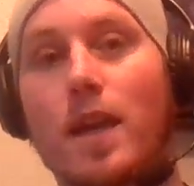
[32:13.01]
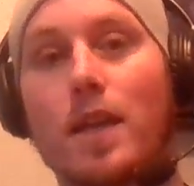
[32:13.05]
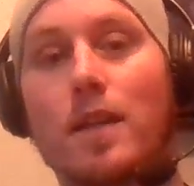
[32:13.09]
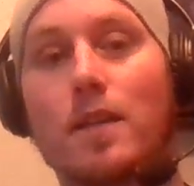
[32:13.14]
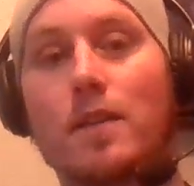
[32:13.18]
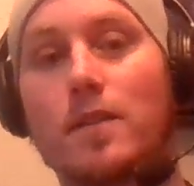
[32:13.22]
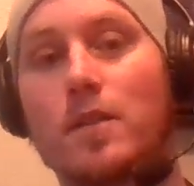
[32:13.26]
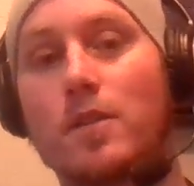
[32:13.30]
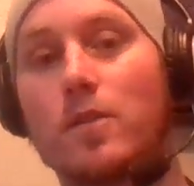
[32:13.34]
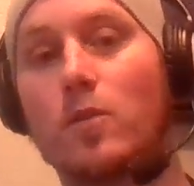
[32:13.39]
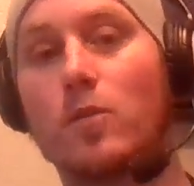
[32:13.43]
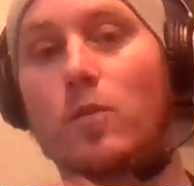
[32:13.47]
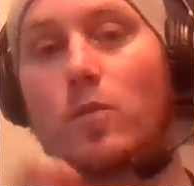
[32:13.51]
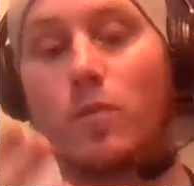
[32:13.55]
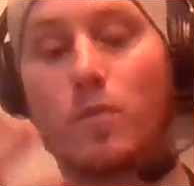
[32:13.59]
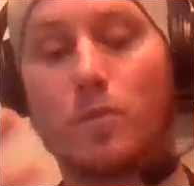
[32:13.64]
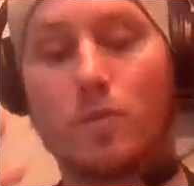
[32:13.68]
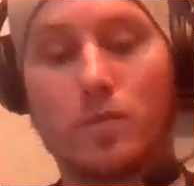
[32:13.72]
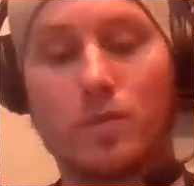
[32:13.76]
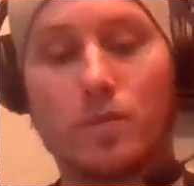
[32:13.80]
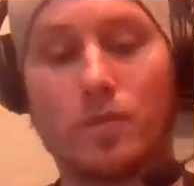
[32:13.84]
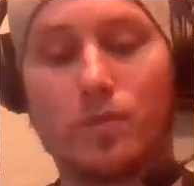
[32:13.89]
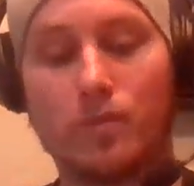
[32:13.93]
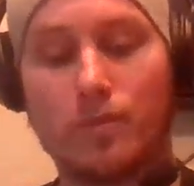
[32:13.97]
and you
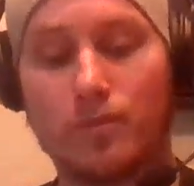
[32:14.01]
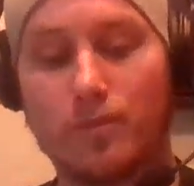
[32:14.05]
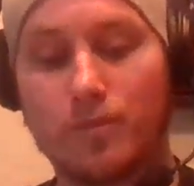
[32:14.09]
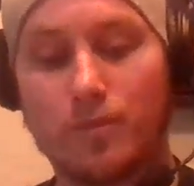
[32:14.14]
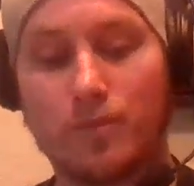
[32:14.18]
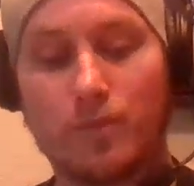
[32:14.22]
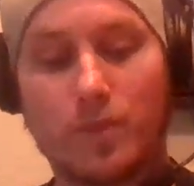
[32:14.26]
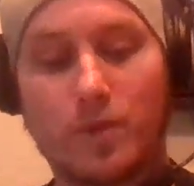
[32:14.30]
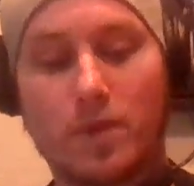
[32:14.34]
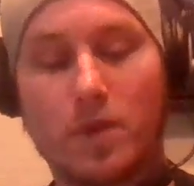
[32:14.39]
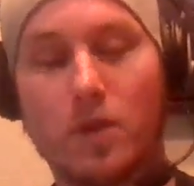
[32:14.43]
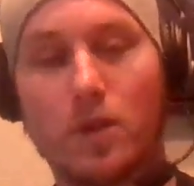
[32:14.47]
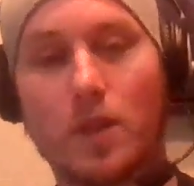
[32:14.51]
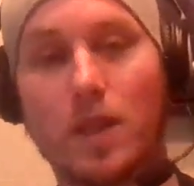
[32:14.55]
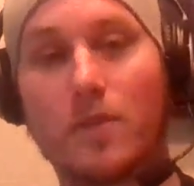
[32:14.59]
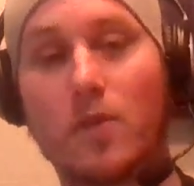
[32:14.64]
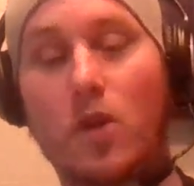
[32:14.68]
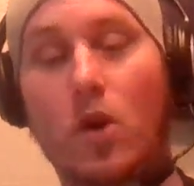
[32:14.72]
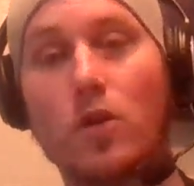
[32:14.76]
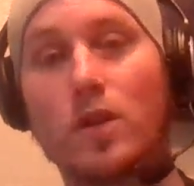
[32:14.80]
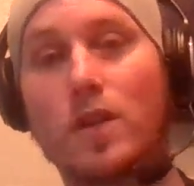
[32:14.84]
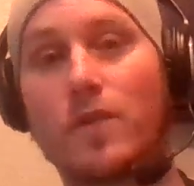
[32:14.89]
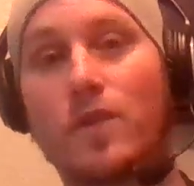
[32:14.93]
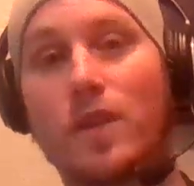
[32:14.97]
live
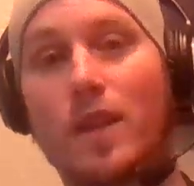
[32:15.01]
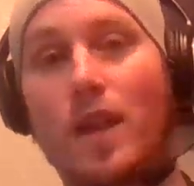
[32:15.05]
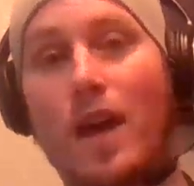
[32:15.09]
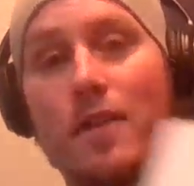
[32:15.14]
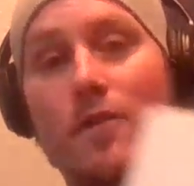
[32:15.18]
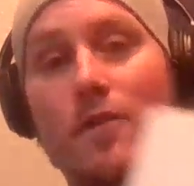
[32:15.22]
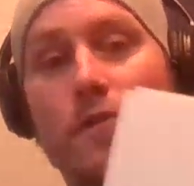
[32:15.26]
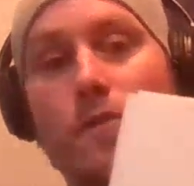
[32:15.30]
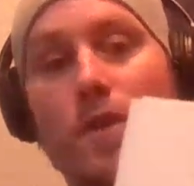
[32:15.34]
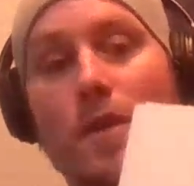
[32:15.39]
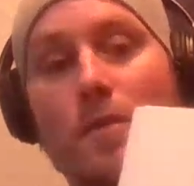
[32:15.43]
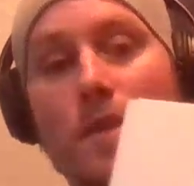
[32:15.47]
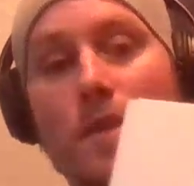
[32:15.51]
a whole different life,